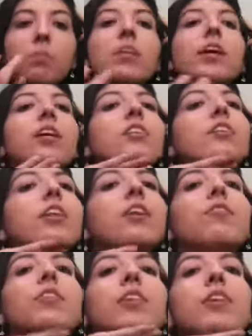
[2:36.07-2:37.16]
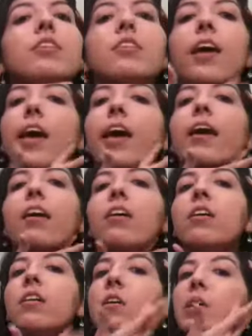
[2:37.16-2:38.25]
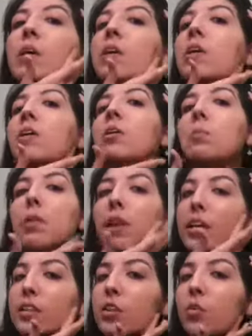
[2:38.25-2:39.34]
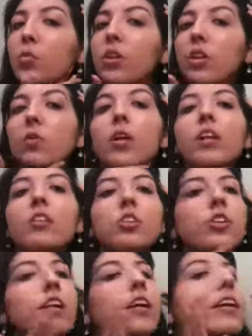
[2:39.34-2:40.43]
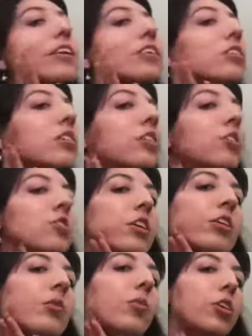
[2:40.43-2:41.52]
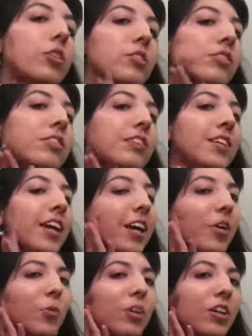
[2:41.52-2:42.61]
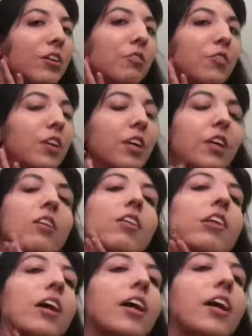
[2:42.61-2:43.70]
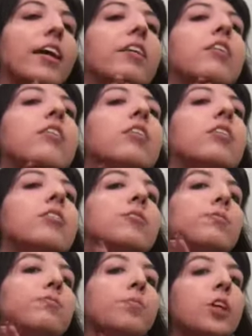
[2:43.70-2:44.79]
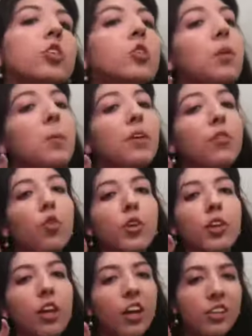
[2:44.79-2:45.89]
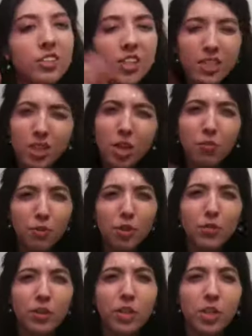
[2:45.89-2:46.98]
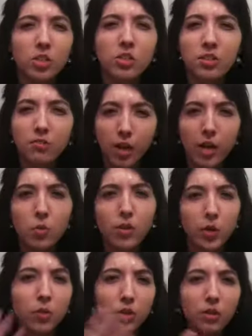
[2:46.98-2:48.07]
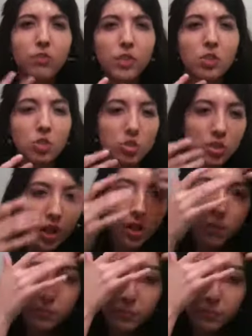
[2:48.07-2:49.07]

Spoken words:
And I'll definitely say blend it really well into your neck, because there's nothing worse than seeing a really funky line. And to maybe avoid the line is test out a few foundations to find one that really fits your skin.